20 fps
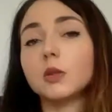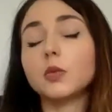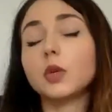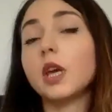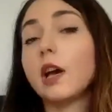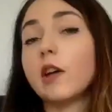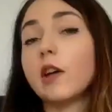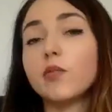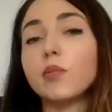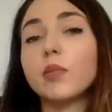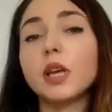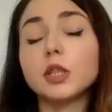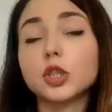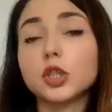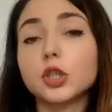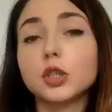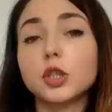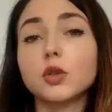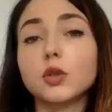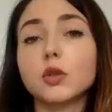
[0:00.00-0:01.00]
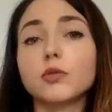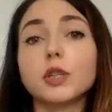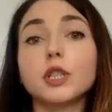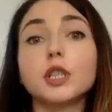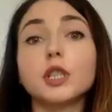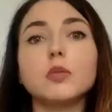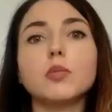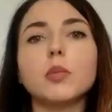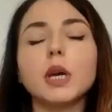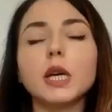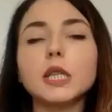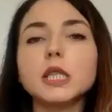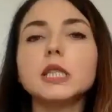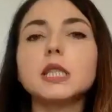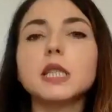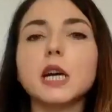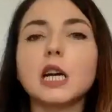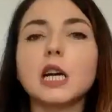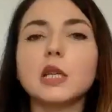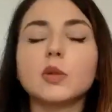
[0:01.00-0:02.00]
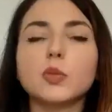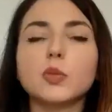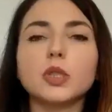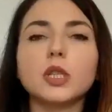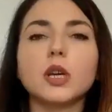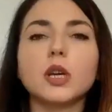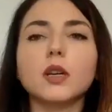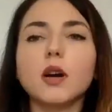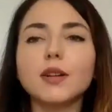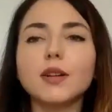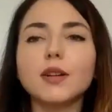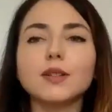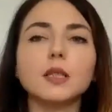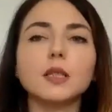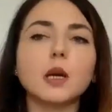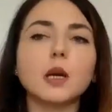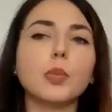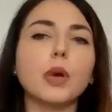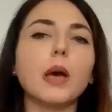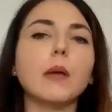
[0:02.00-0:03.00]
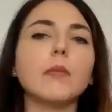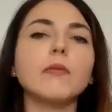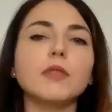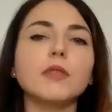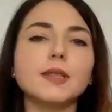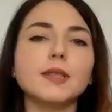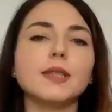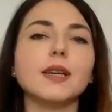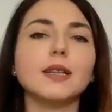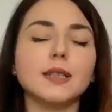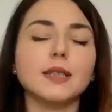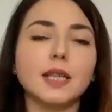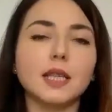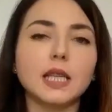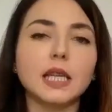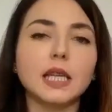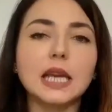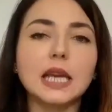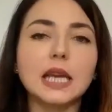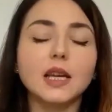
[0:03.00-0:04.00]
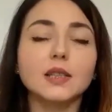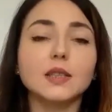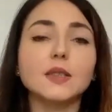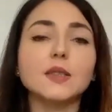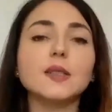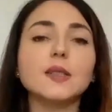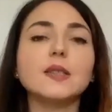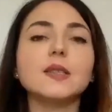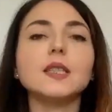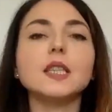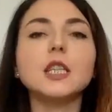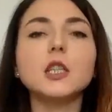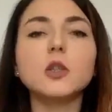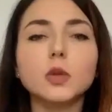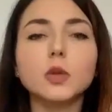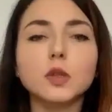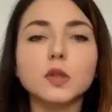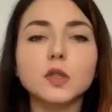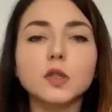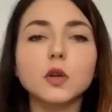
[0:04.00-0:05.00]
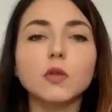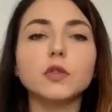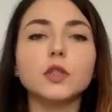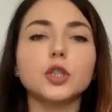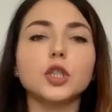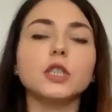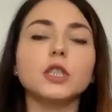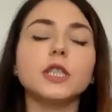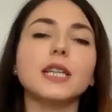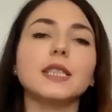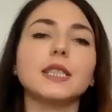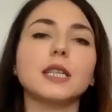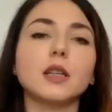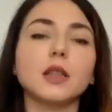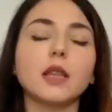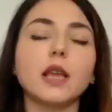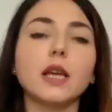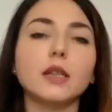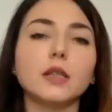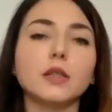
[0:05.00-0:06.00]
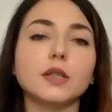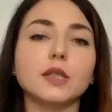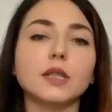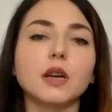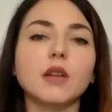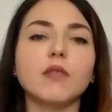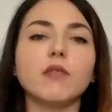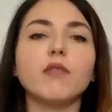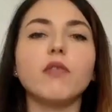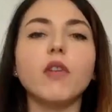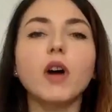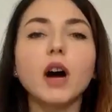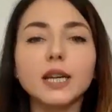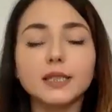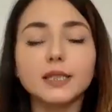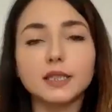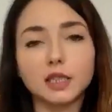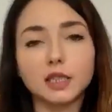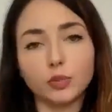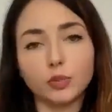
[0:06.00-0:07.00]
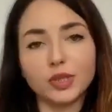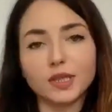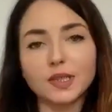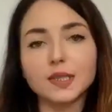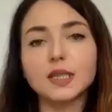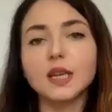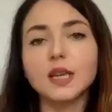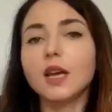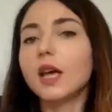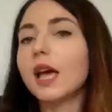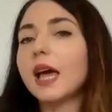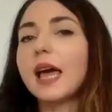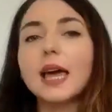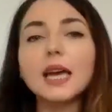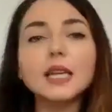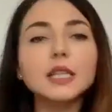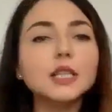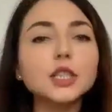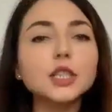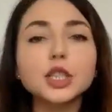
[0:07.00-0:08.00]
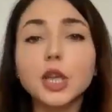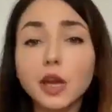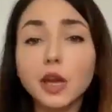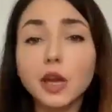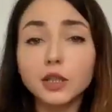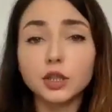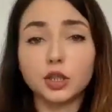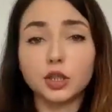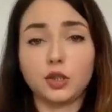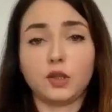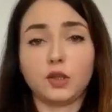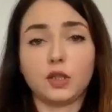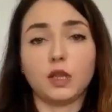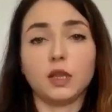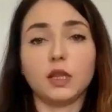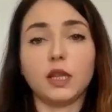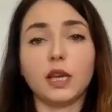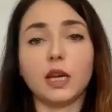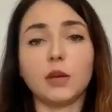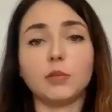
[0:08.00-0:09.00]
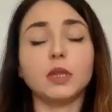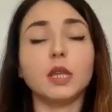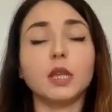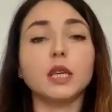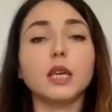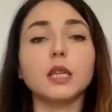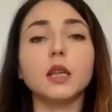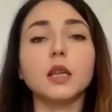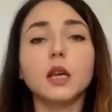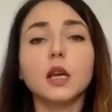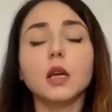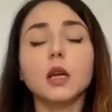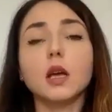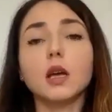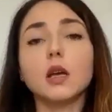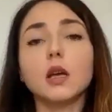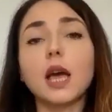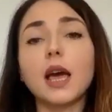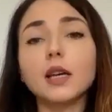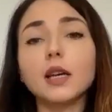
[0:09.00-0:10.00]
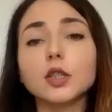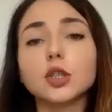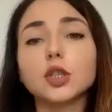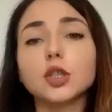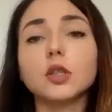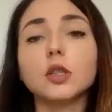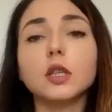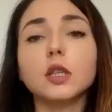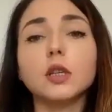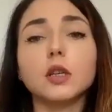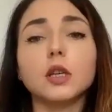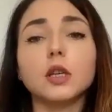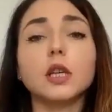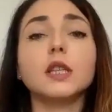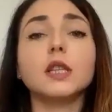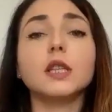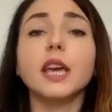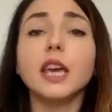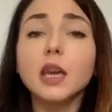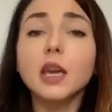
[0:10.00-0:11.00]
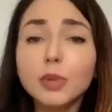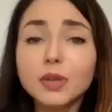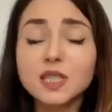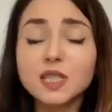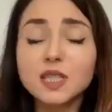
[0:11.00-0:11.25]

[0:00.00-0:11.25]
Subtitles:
and we have mentioned it already many times, but I can't stop emphasizing that the sequence of the genetic letters are vital, because any changes in them, they can actually inhibit